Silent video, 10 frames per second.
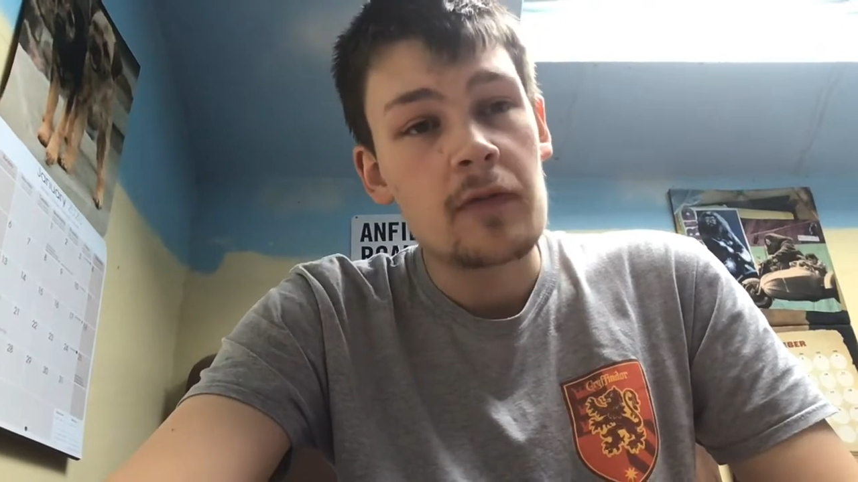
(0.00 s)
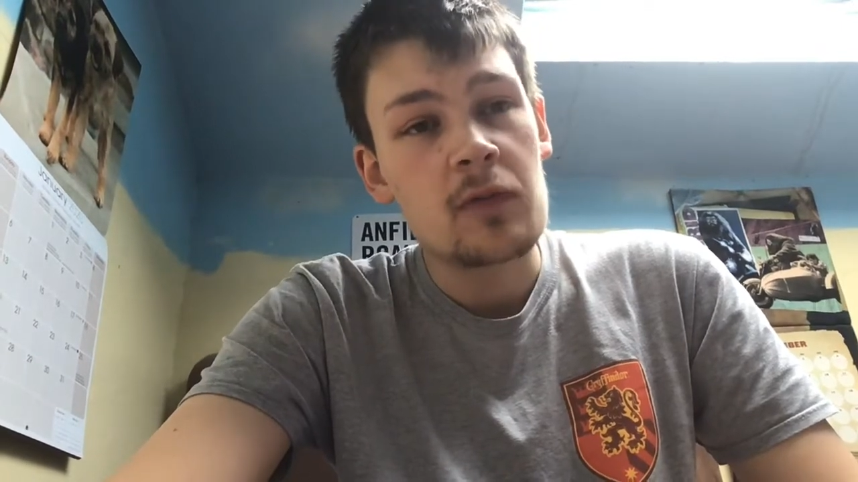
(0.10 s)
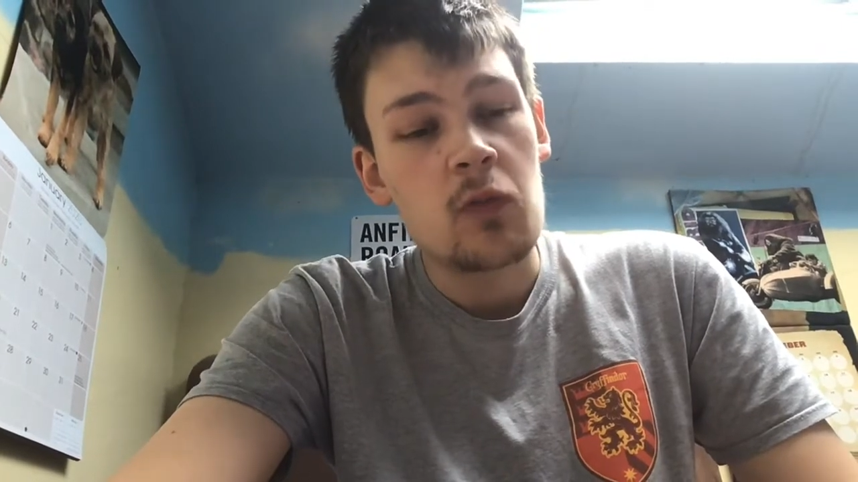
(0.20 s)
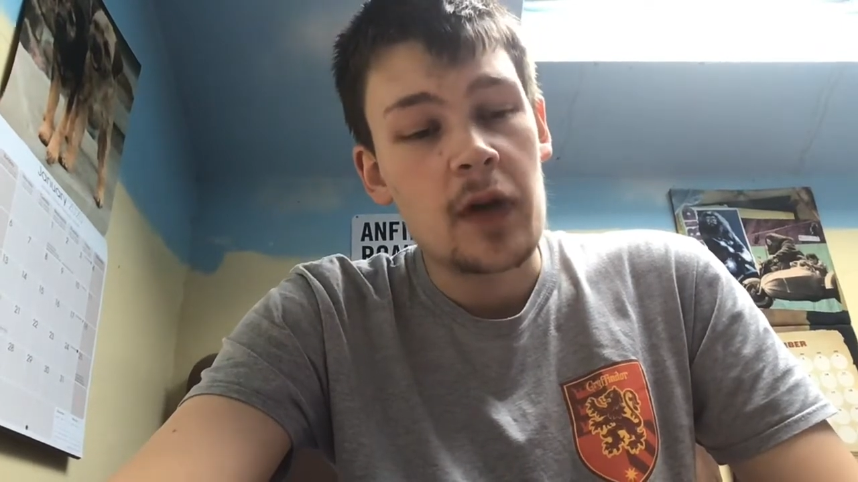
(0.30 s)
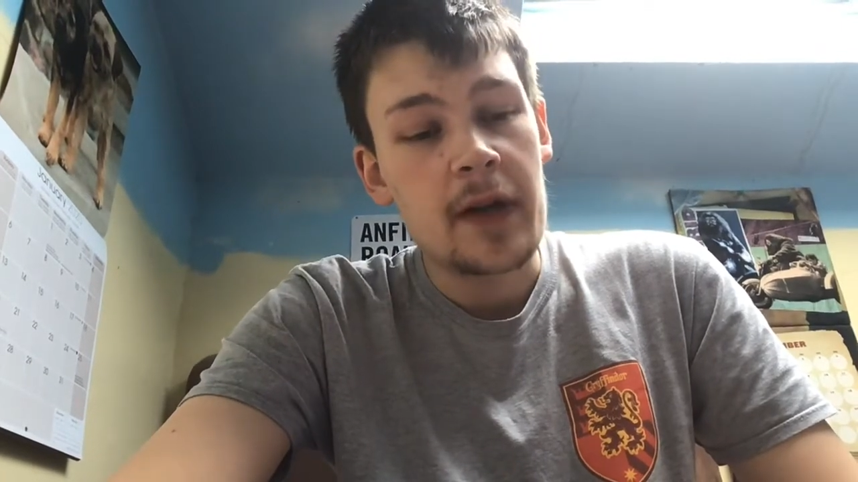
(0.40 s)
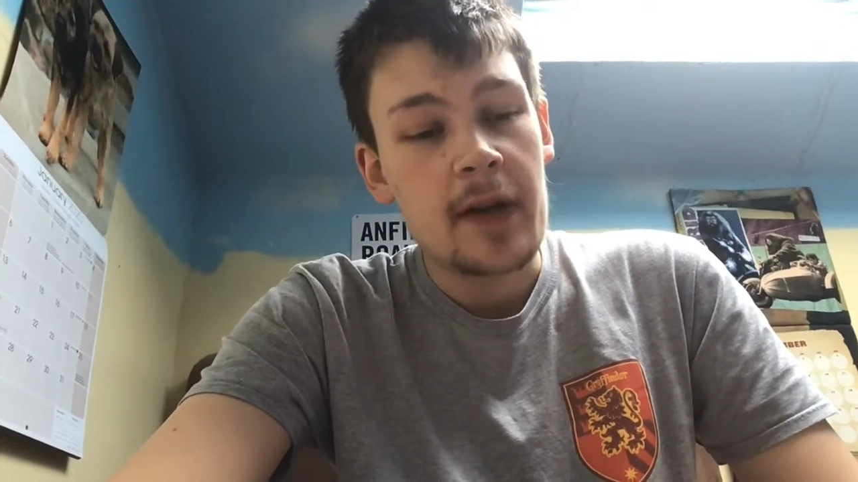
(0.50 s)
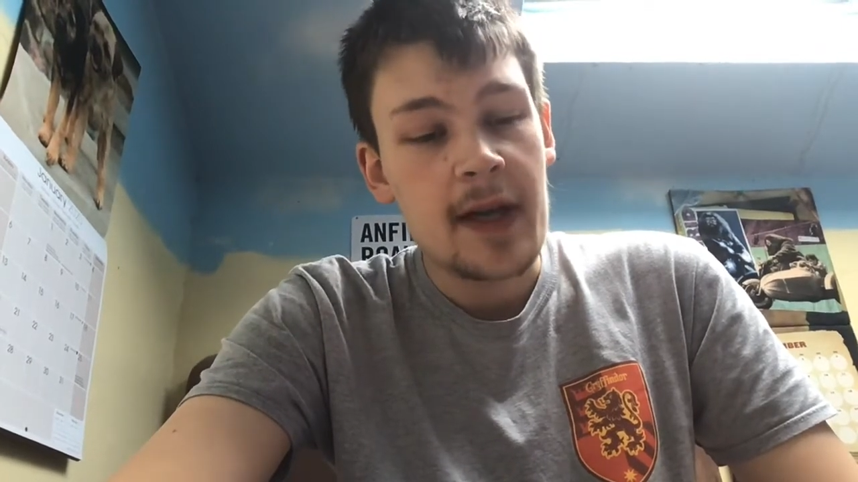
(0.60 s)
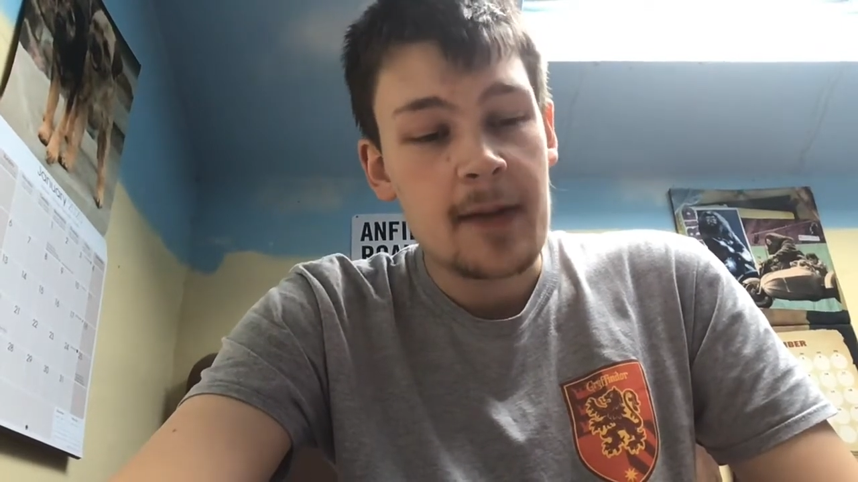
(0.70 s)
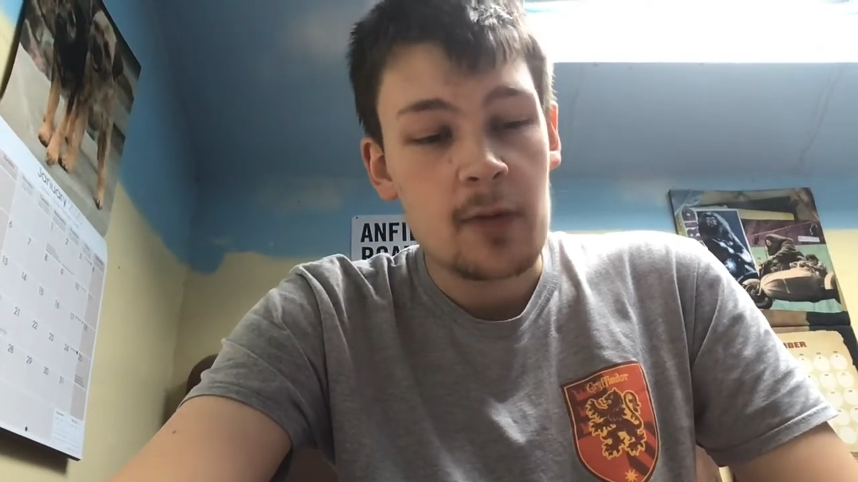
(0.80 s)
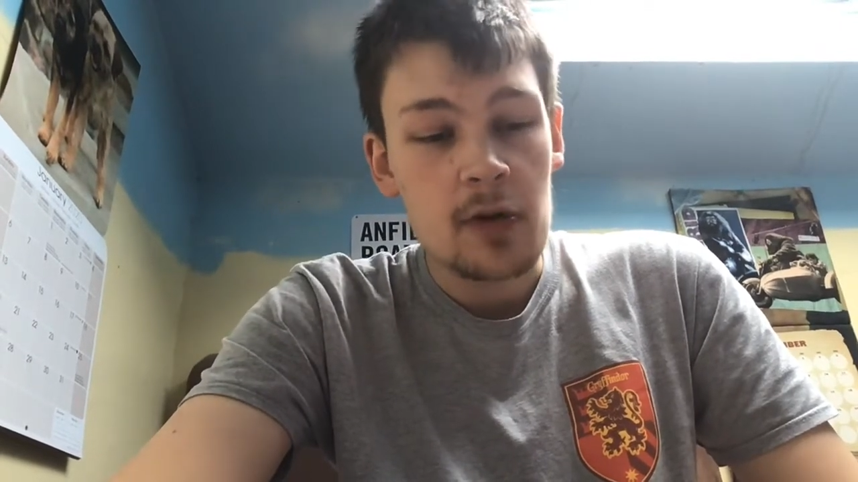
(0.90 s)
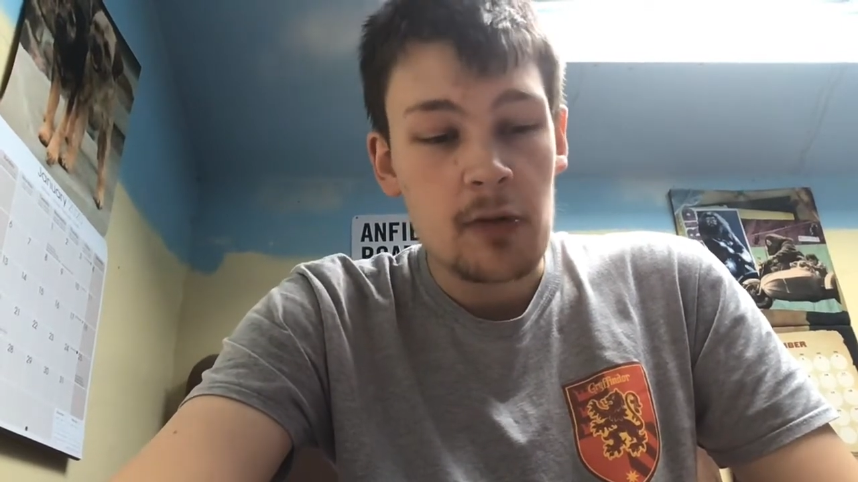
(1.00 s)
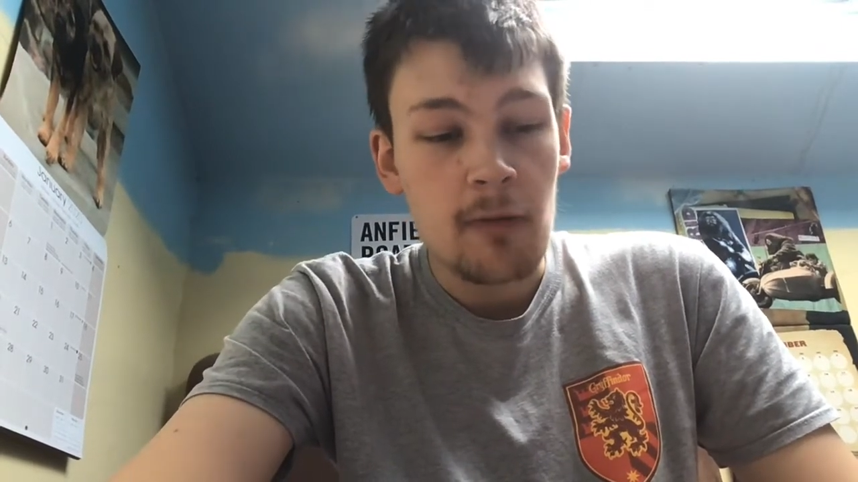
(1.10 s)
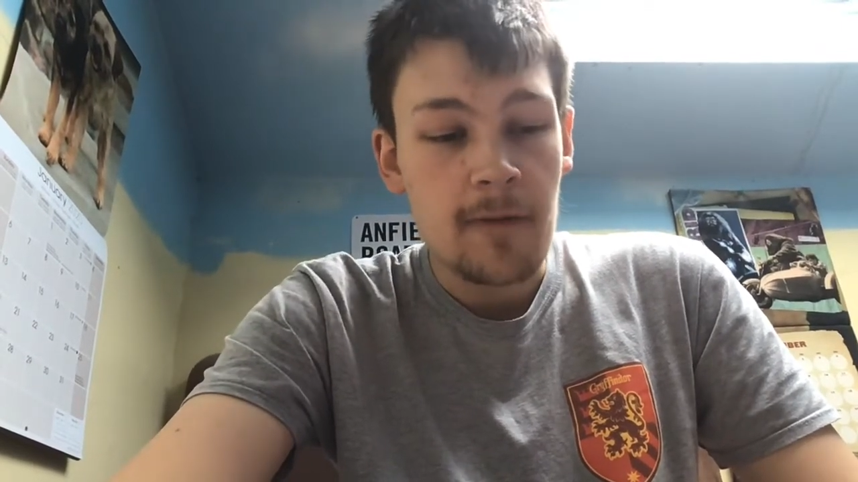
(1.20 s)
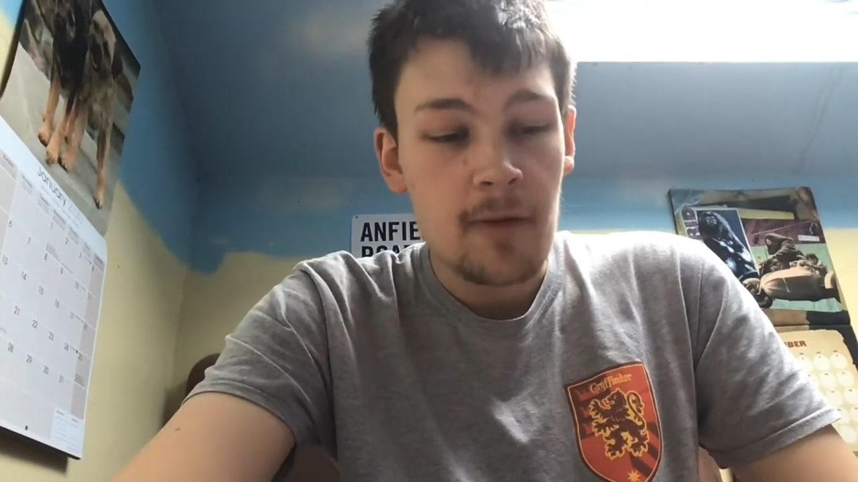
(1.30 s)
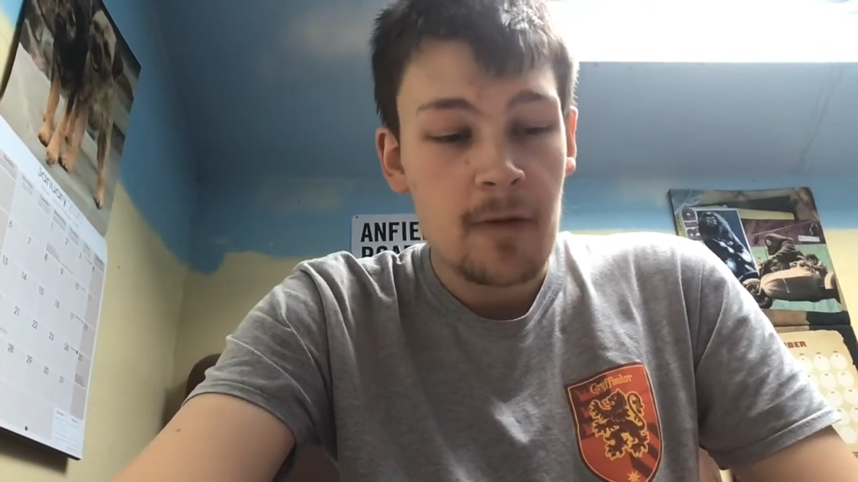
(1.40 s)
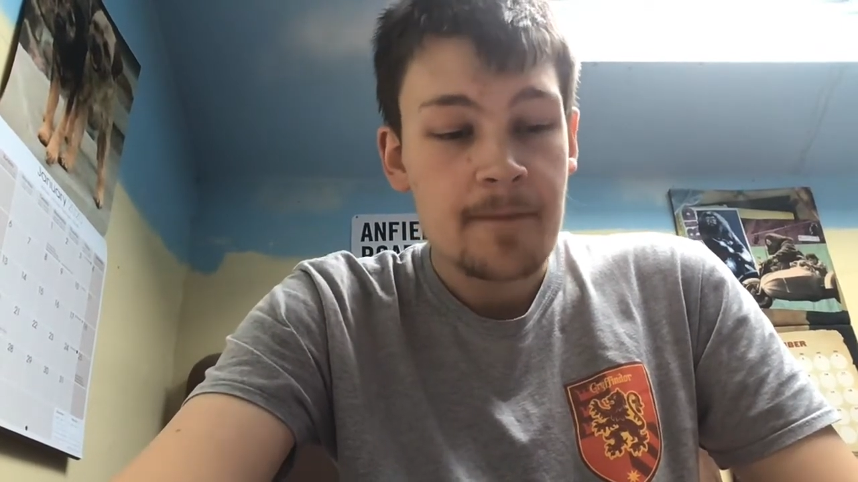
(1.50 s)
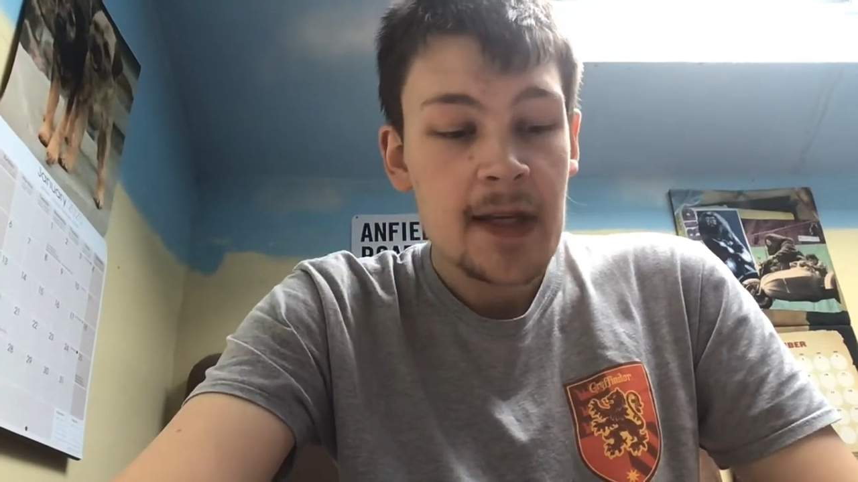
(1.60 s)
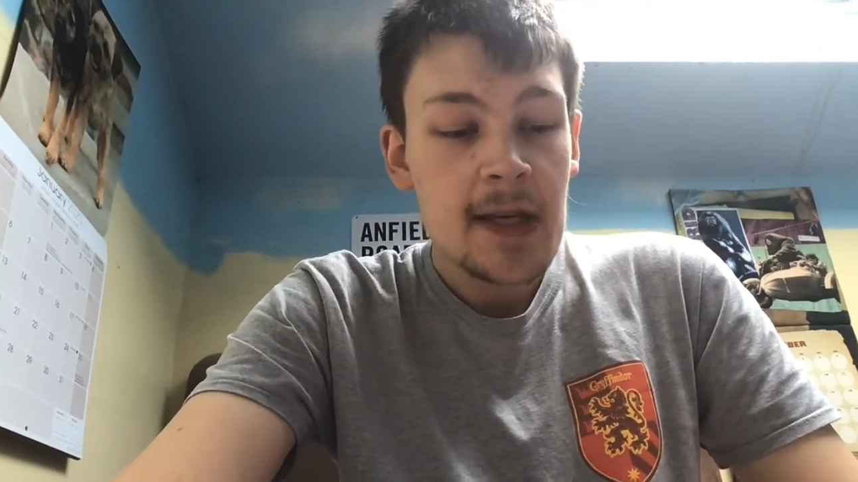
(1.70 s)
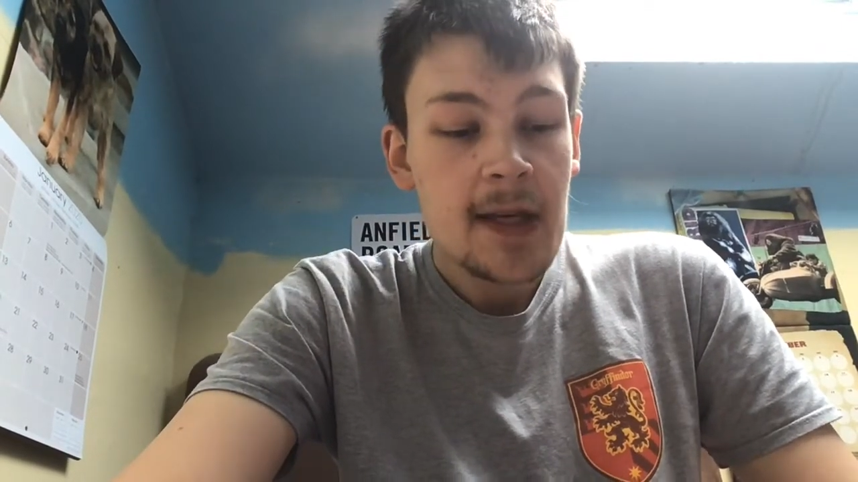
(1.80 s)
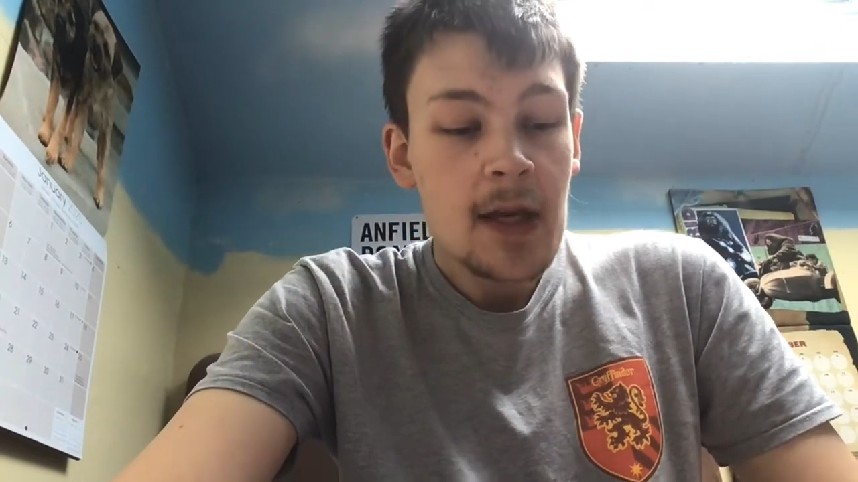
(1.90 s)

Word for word: Wolves one. I'm going to go for.